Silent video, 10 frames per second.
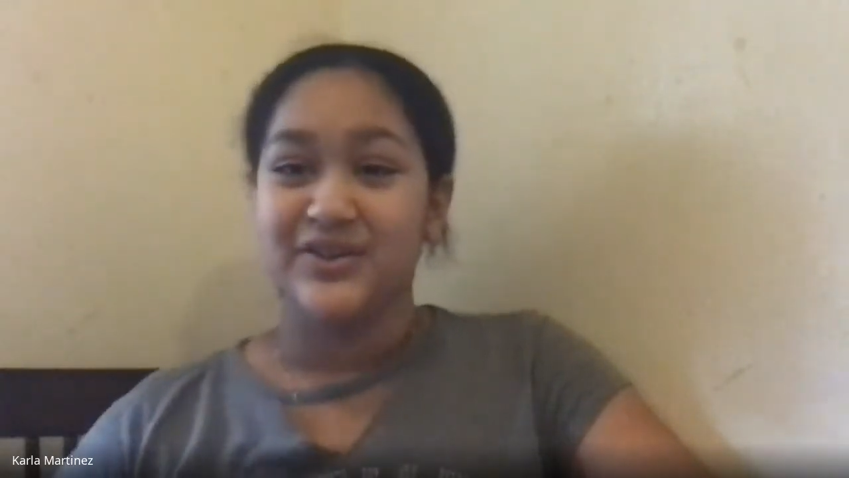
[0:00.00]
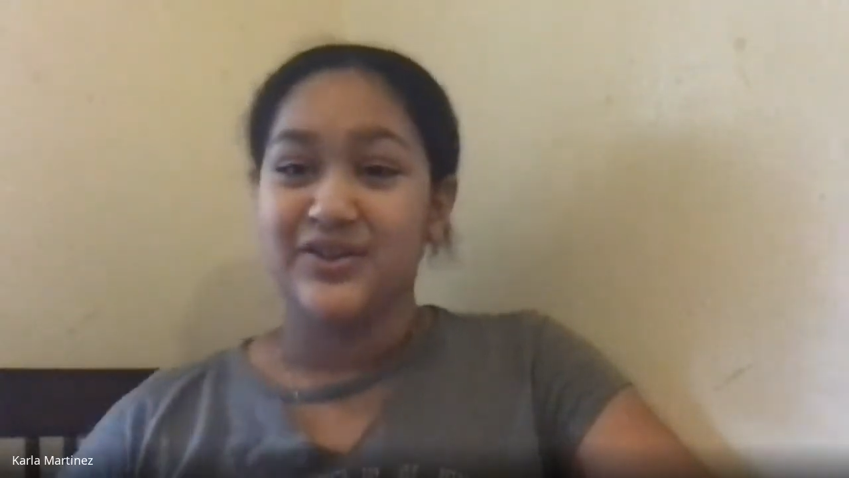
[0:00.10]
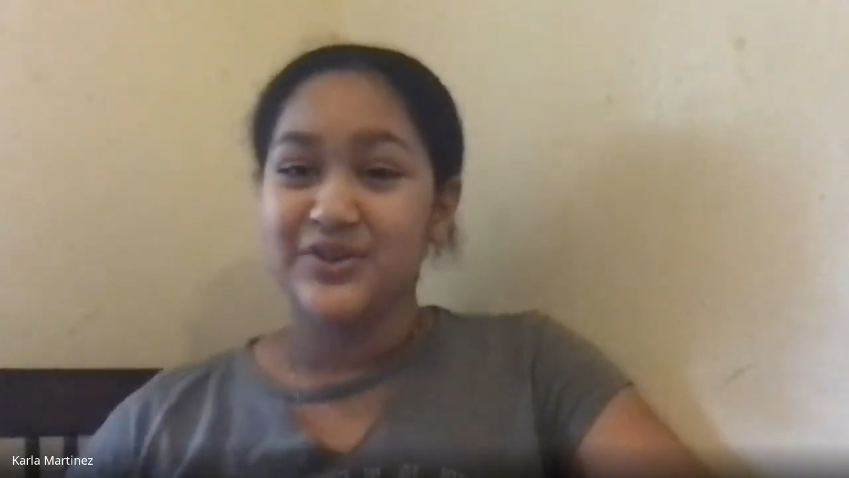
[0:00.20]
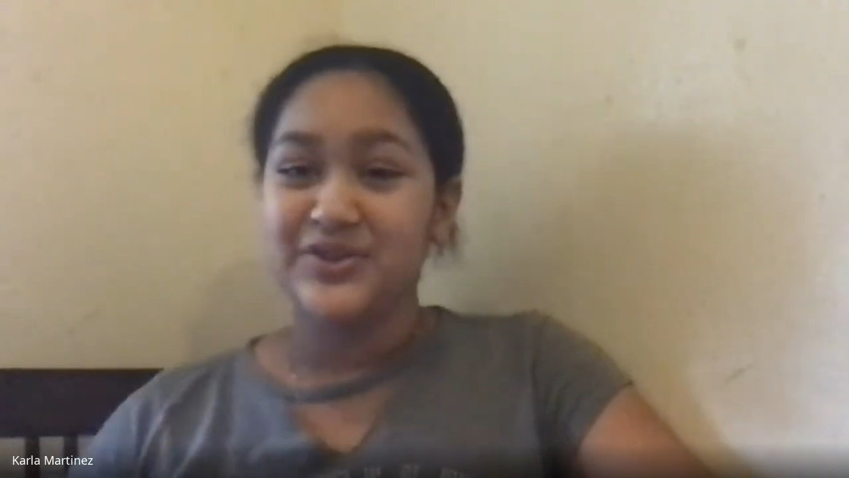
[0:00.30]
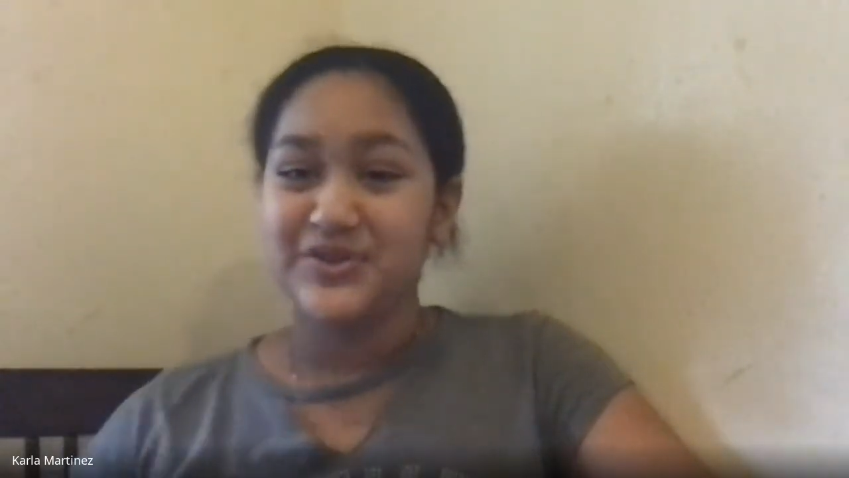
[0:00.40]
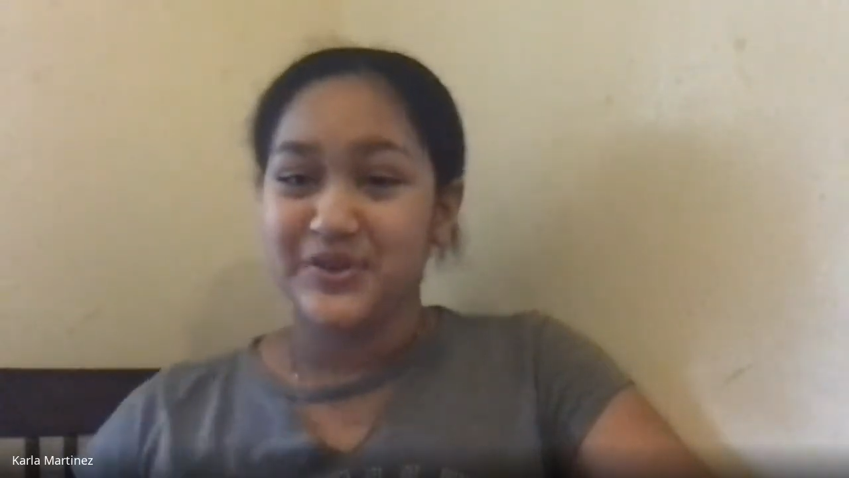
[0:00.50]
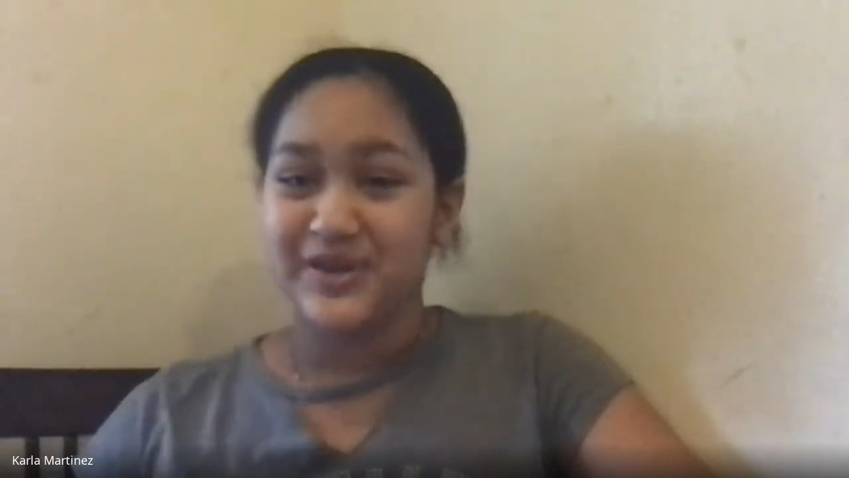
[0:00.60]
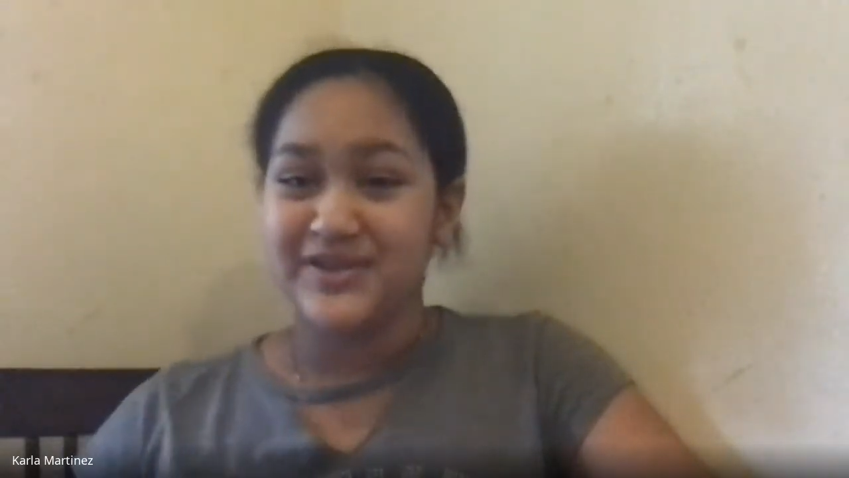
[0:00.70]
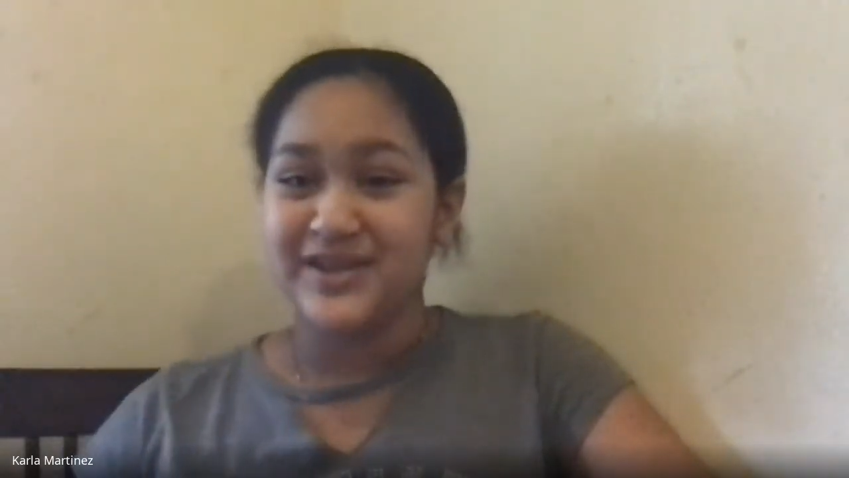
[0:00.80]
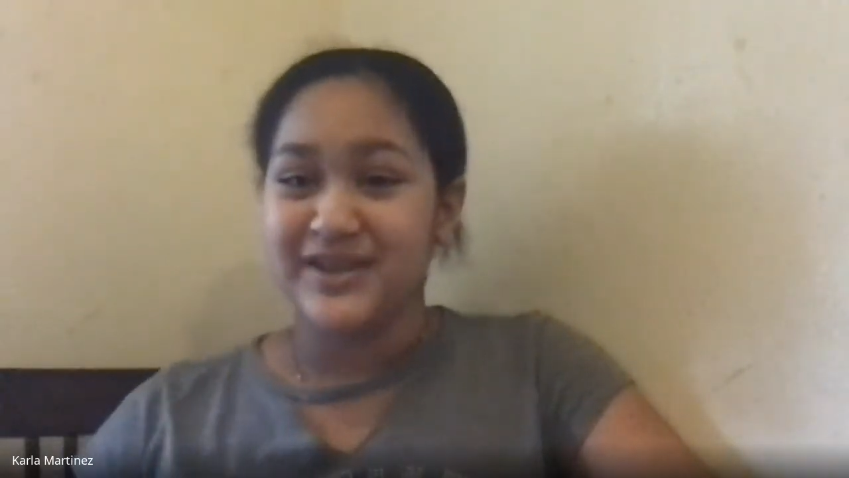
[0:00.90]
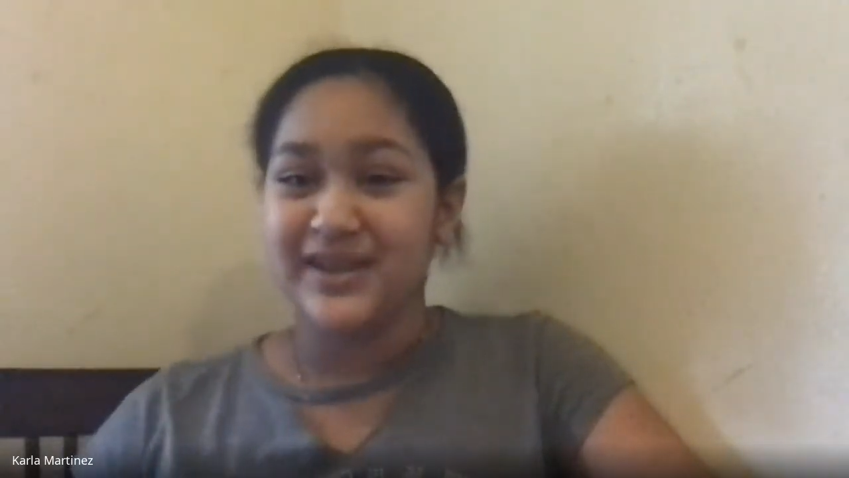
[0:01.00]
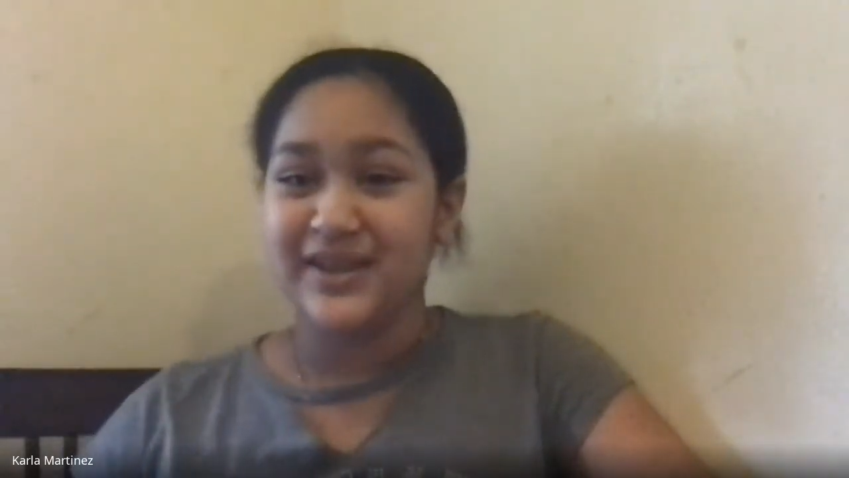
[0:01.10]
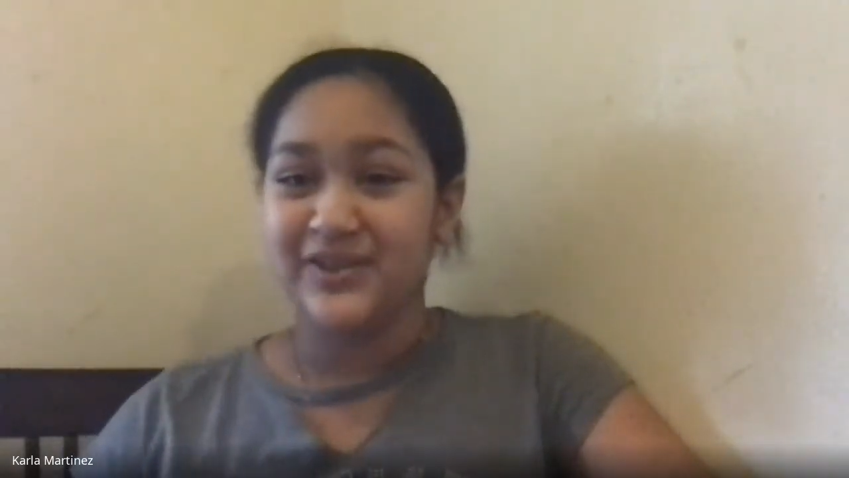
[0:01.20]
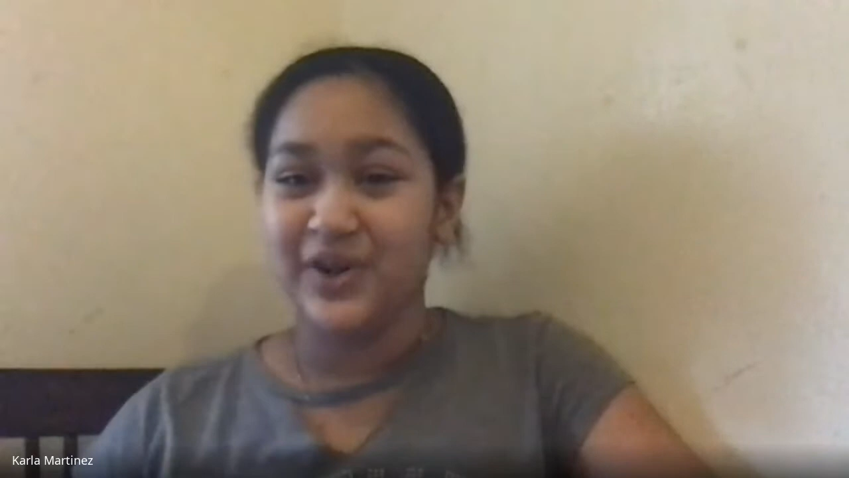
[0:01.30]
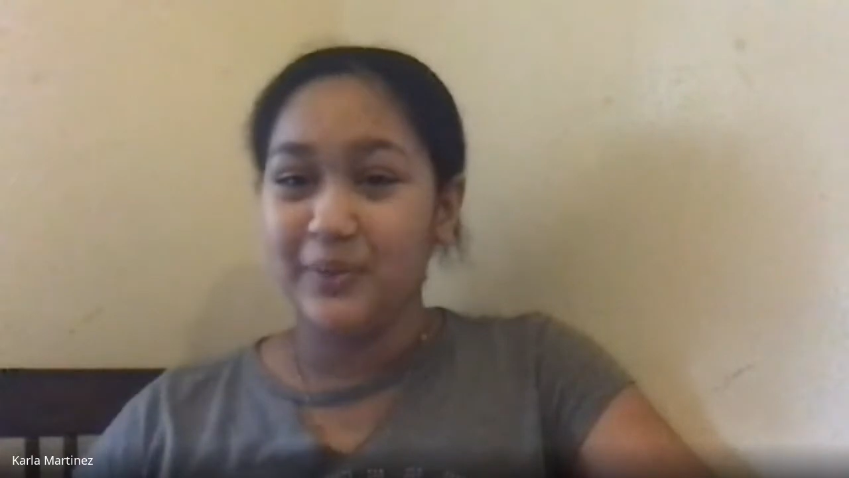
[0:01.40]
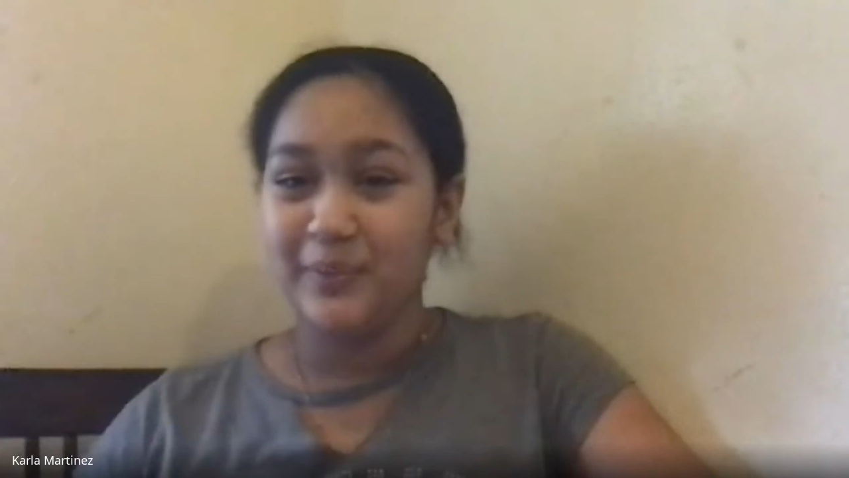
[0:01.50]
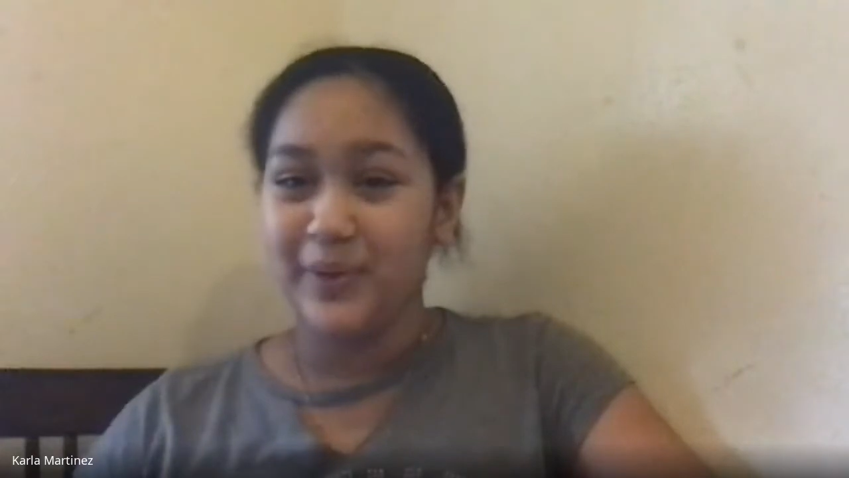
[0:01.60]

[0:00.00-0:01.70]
2 students said they don't